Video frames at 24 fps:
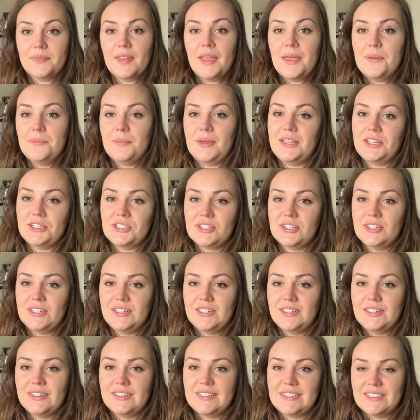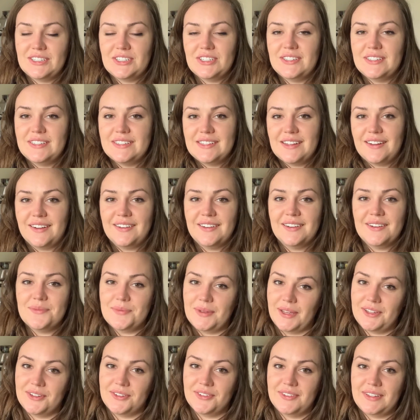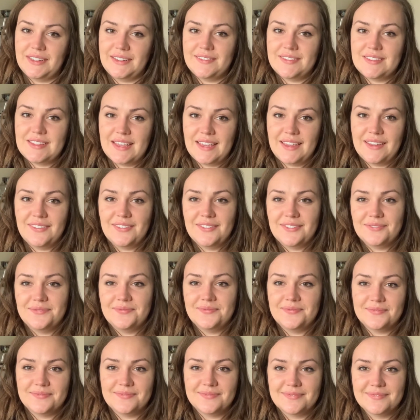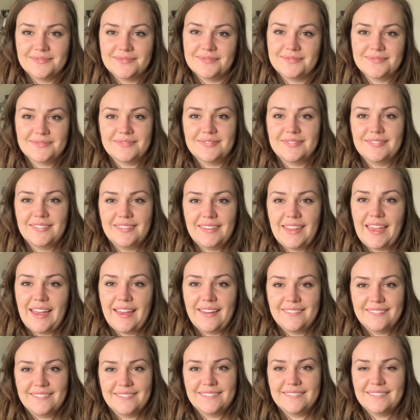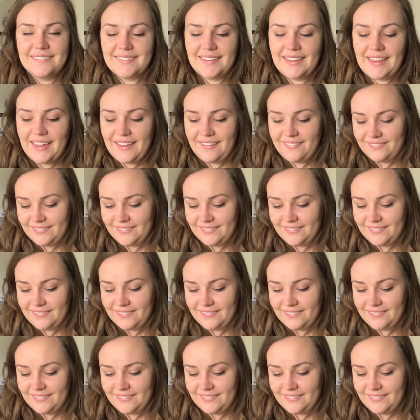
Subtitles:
Make sure your dishes are microwave safe. Yeah, okay.